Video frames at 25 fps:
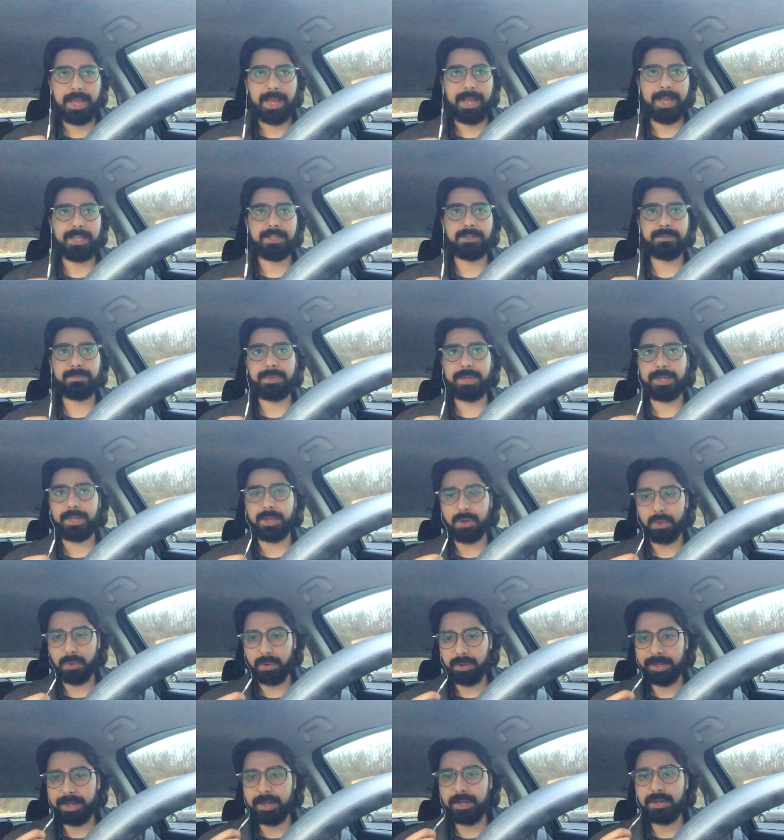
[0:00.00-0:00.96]
It's
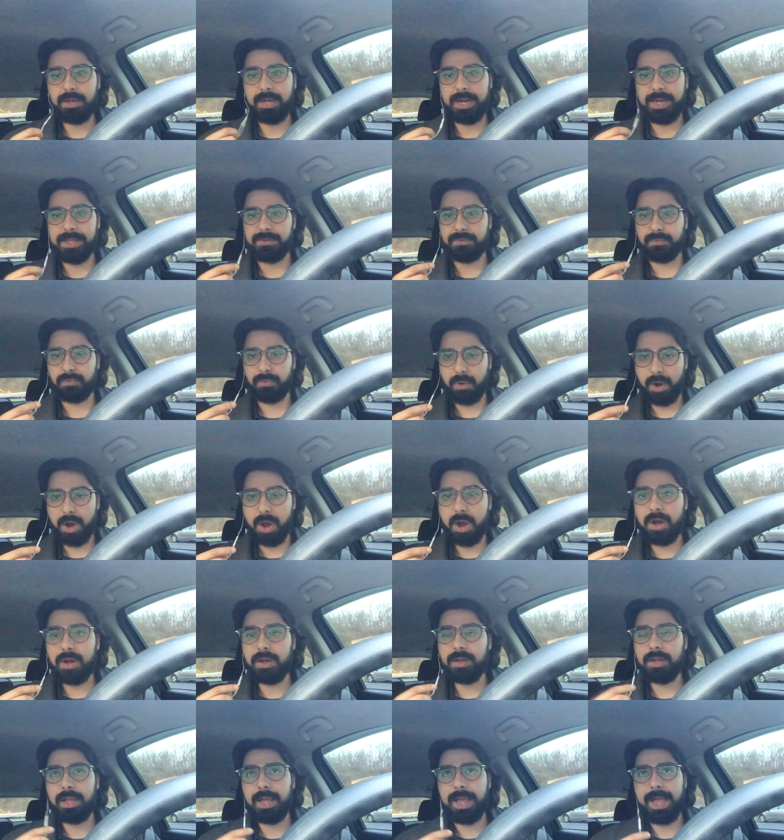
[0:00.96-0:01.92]
peculiar, it's
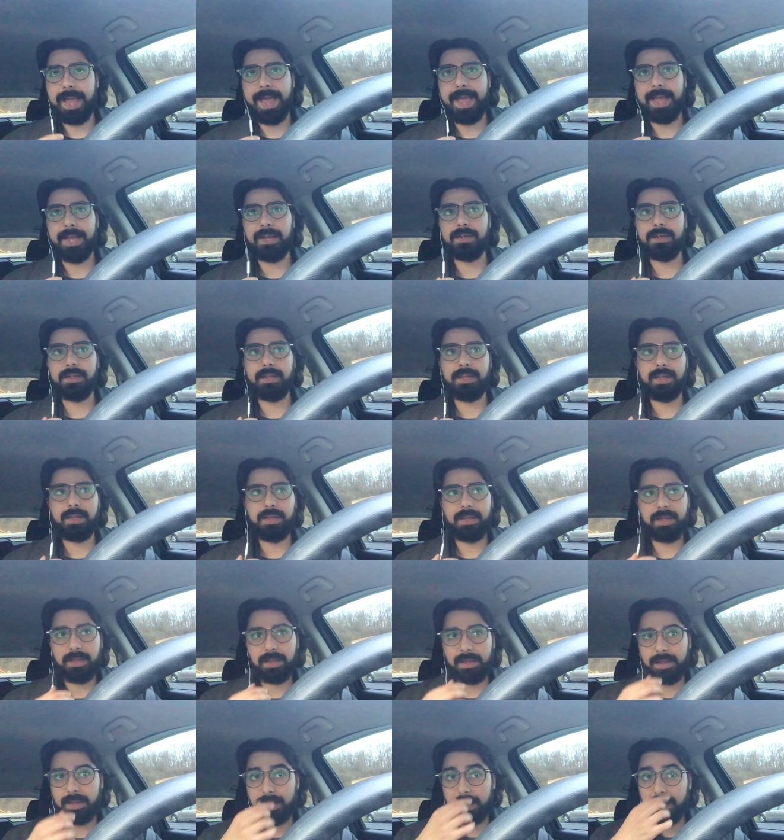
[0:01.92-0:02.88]
wrong, and,
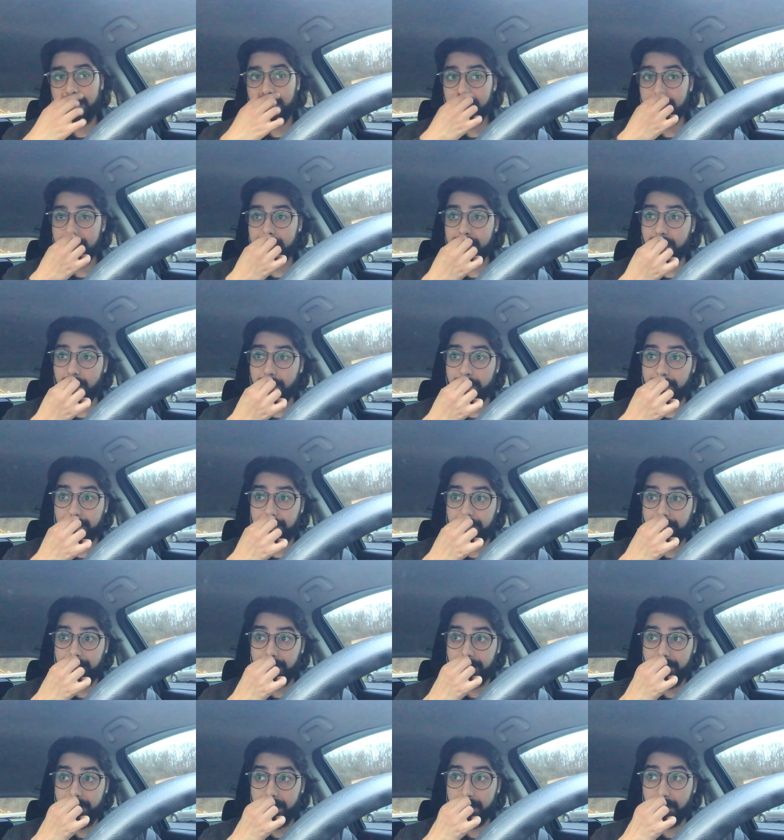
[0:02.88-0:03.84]
you know,
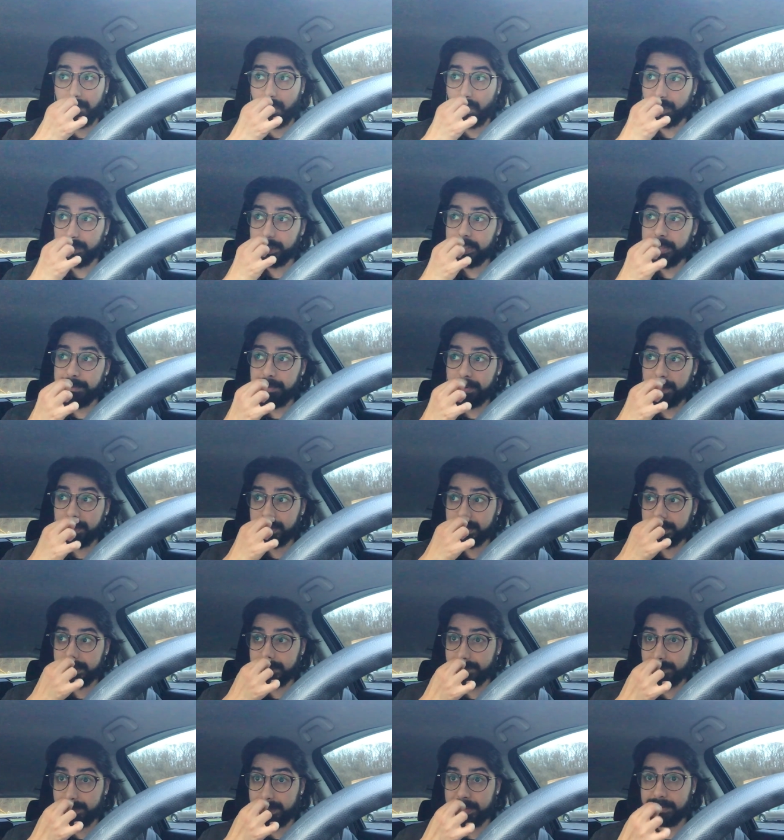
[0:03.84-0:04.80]
the more she
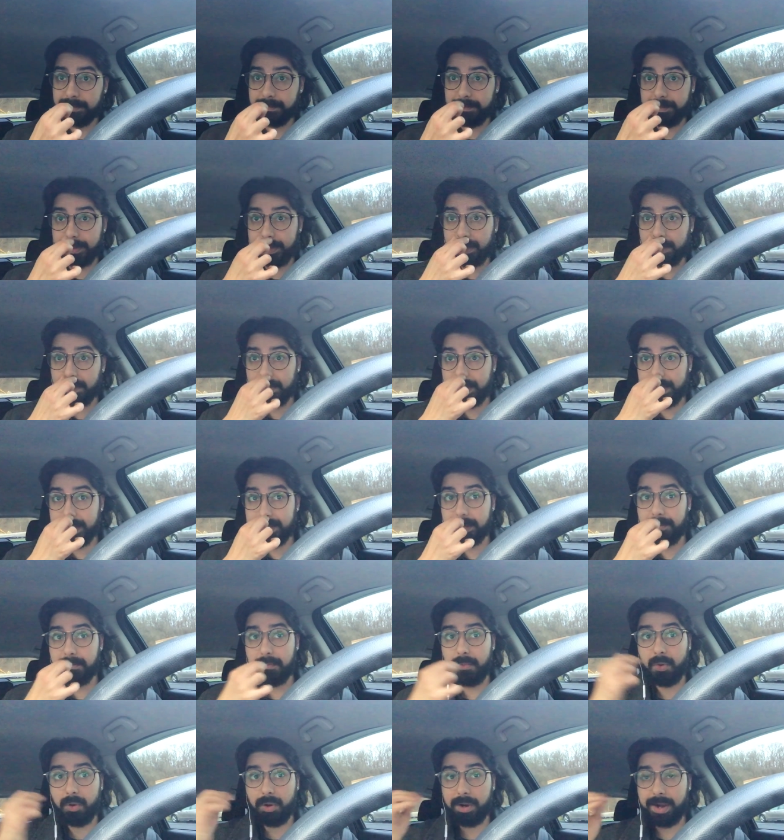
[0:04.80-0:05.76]
pushes for this bill and
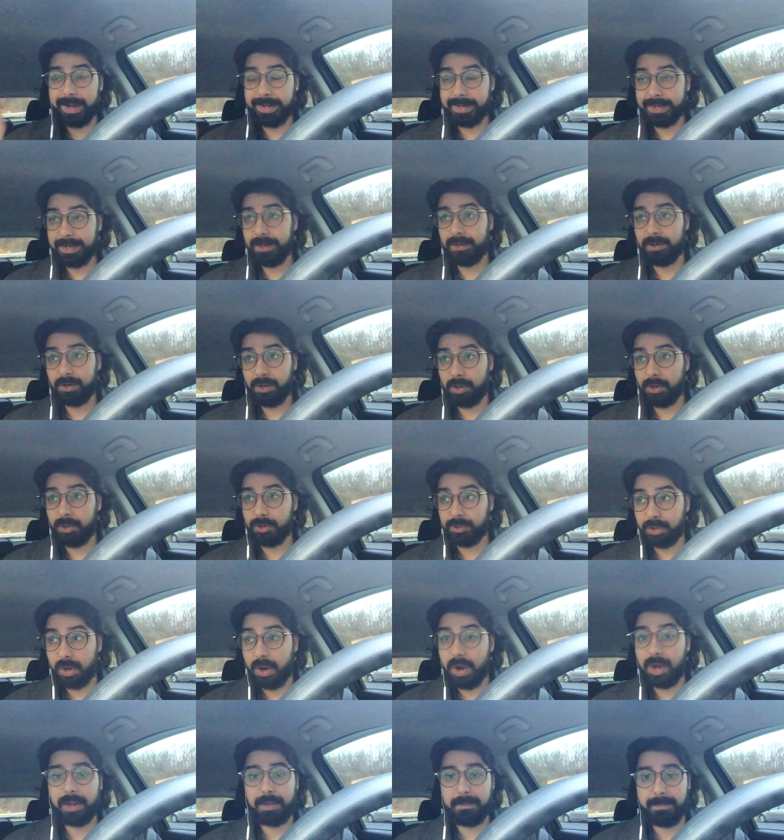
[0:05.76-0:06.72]
the more I hear her
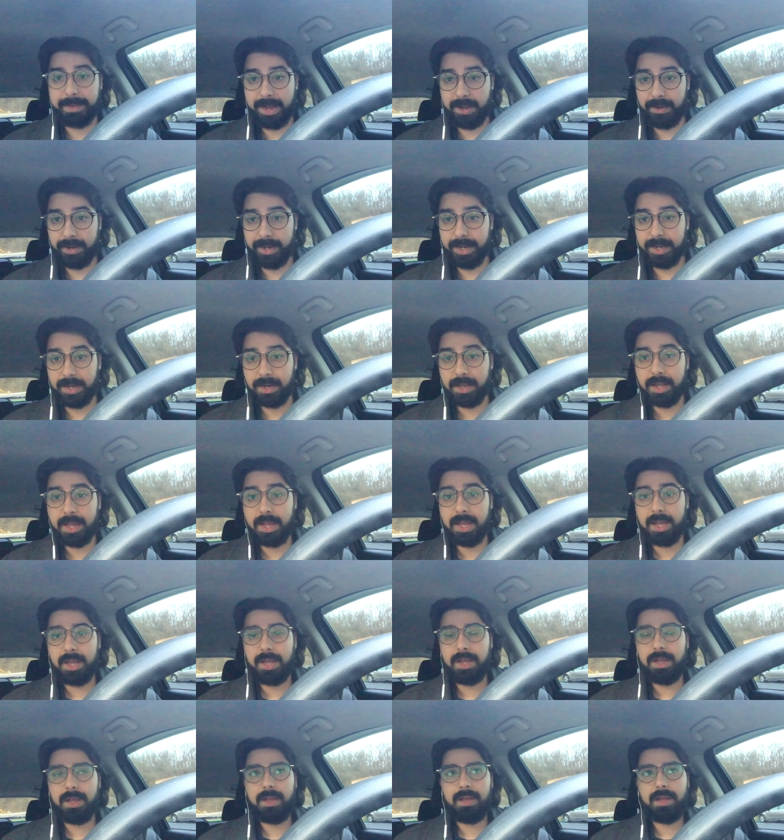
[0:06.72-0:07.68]
talk about it,
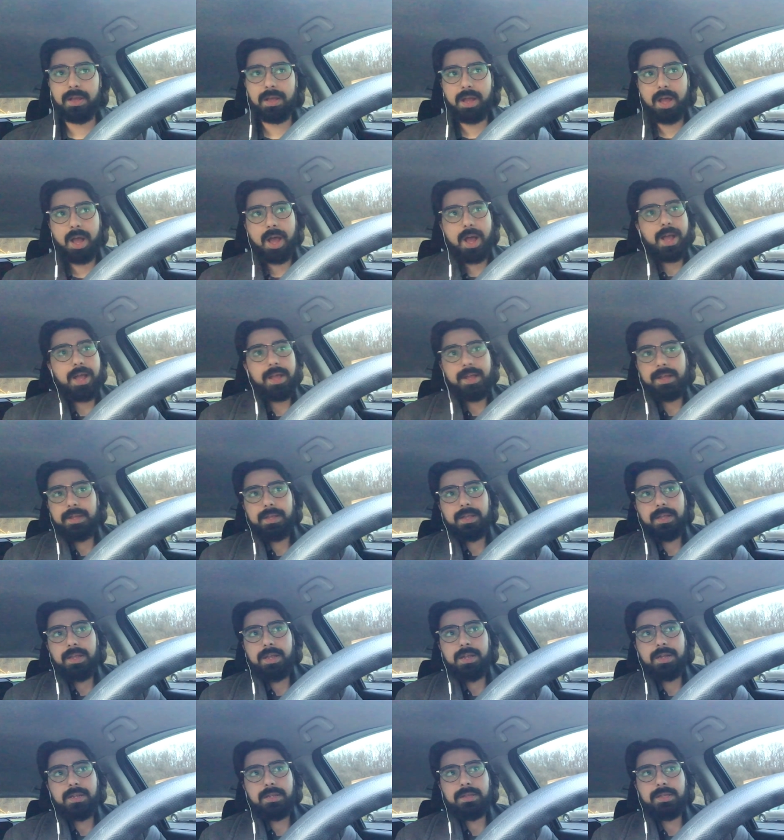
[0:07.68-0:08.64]

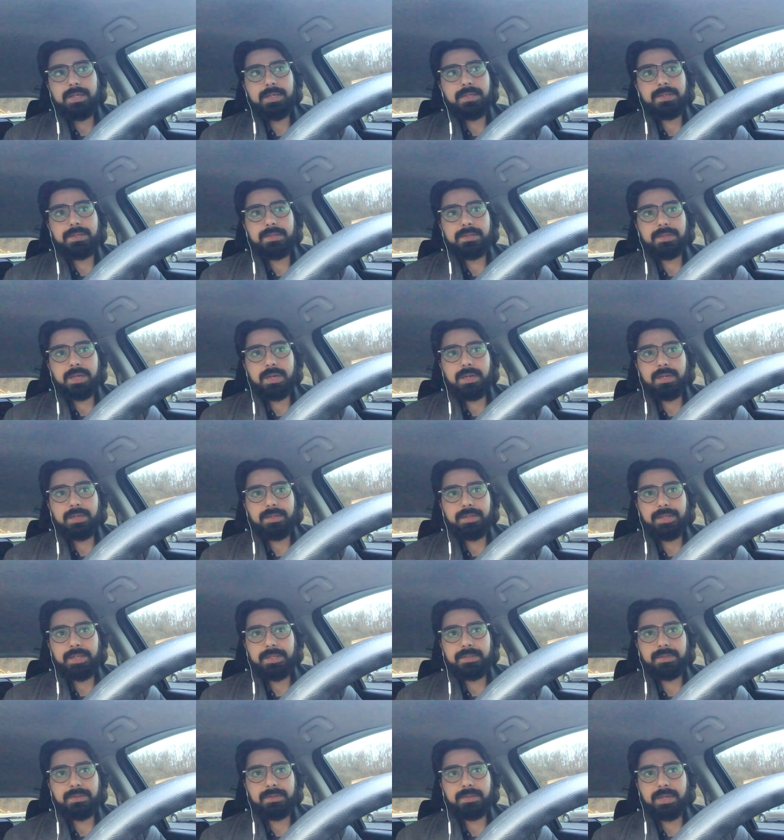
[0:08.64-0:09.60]
this is gonna
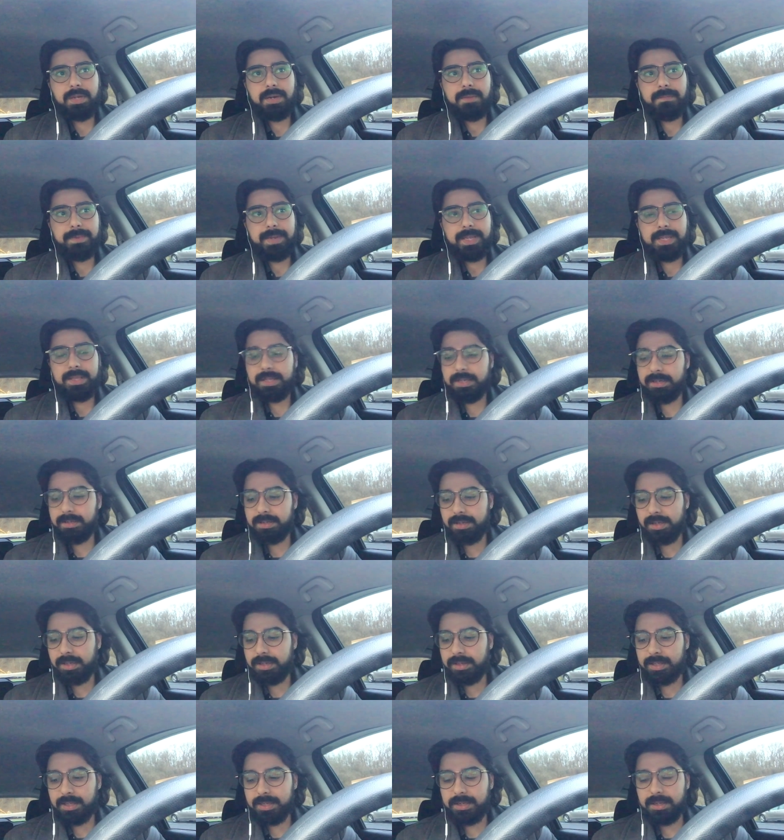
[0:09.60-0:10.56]
this is gonna be the
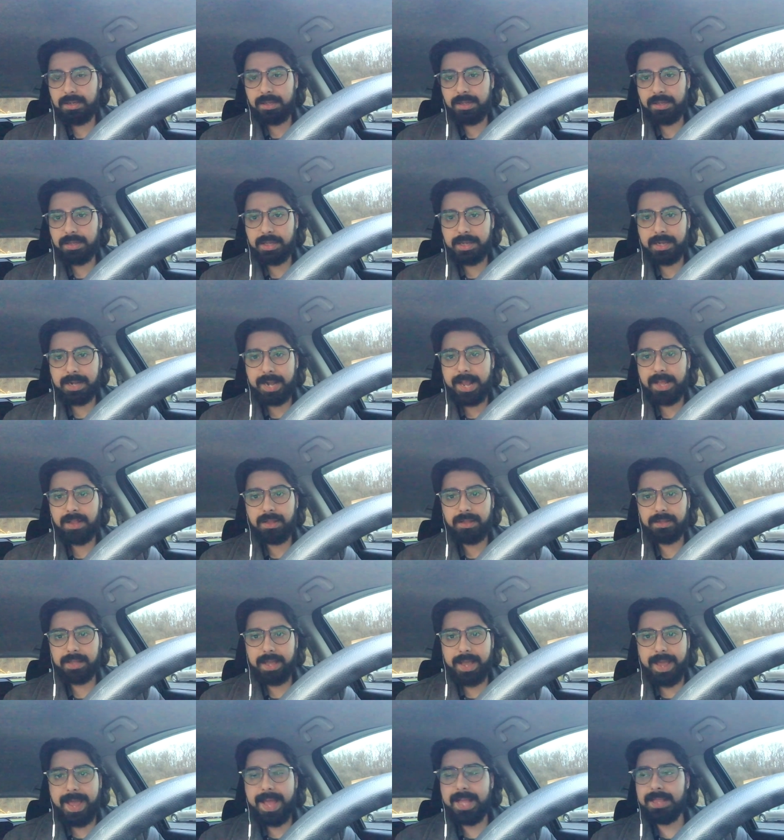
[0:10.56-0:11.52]
the the nail
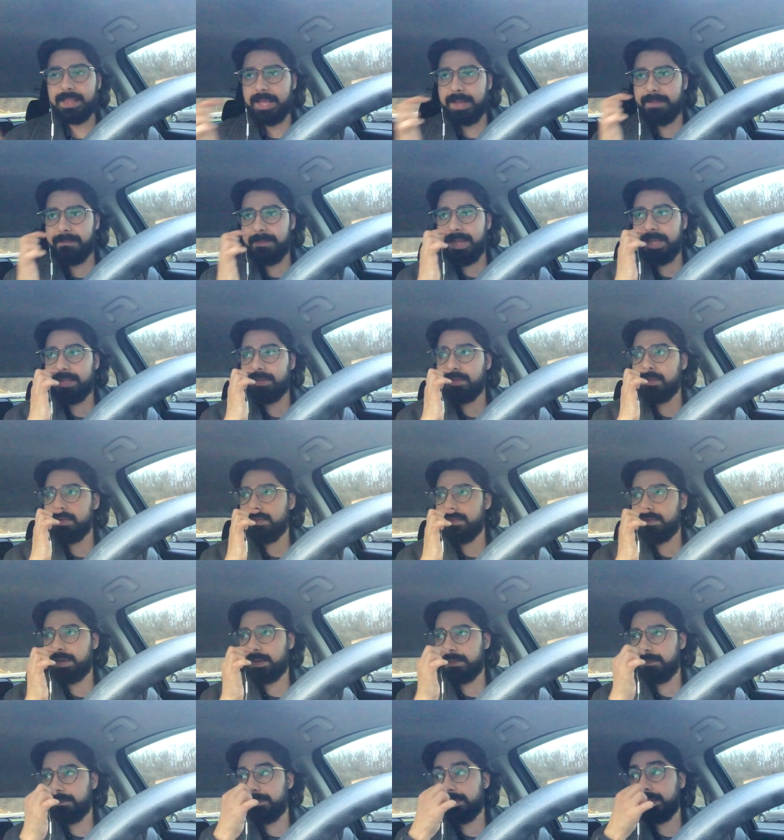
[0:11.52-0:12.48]
in the head that makes you
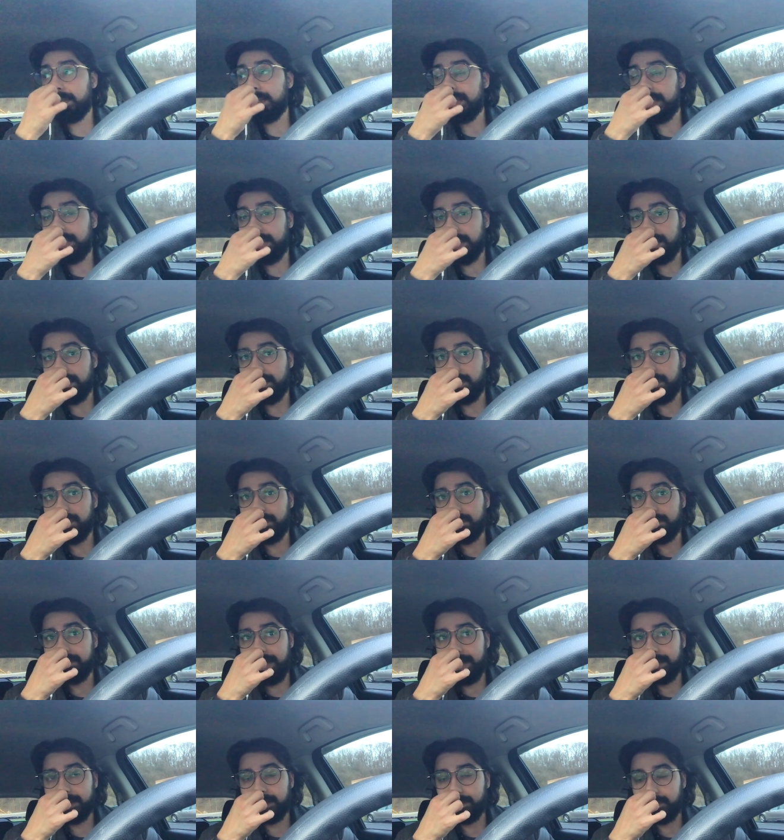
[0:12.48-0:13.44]
completely lose
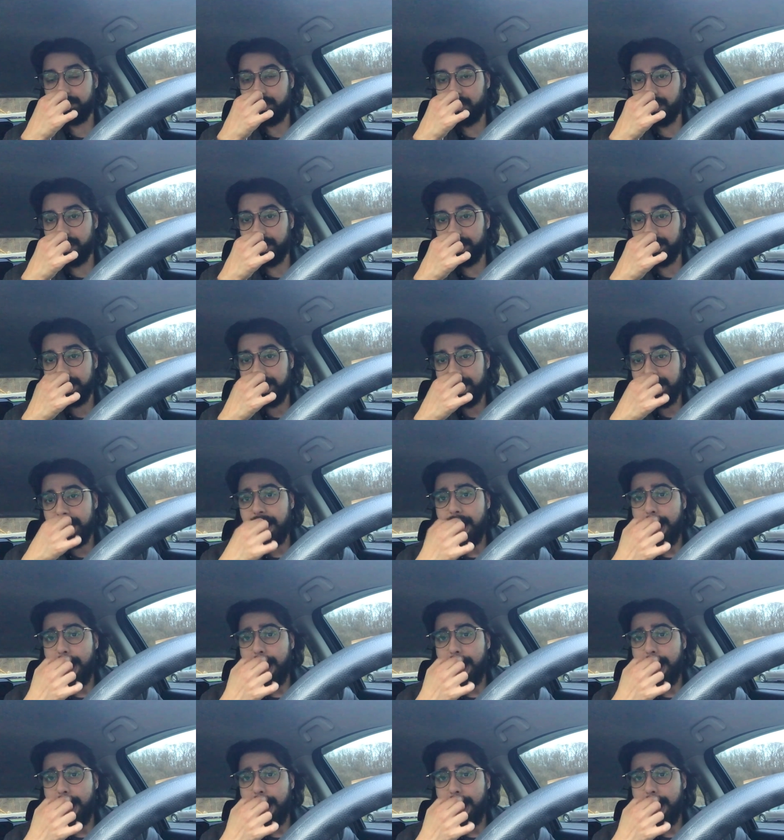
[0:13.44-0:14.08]
my support.